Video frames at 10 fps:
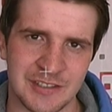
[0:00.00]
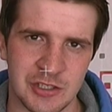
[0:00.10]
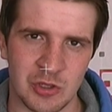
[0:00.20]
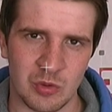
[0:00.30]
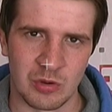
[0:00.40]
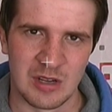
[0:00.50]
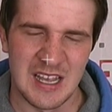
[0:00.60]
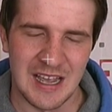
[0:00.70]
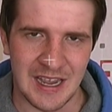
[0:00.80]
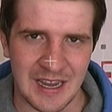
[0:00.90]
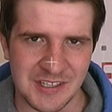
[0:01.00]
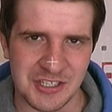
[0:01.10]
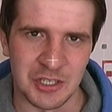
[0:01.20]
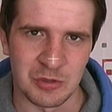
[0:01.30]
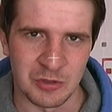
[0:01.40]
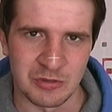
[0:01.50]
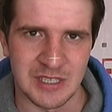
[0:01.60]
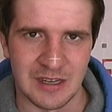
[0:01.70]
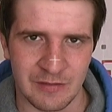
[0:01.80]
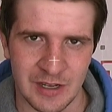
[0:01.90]
you at NGW's
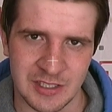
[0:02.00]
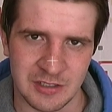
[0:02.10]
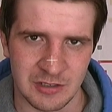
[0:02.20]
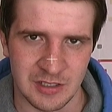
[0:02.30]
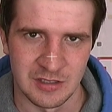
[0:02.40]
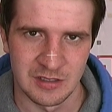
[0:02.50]
anniversary.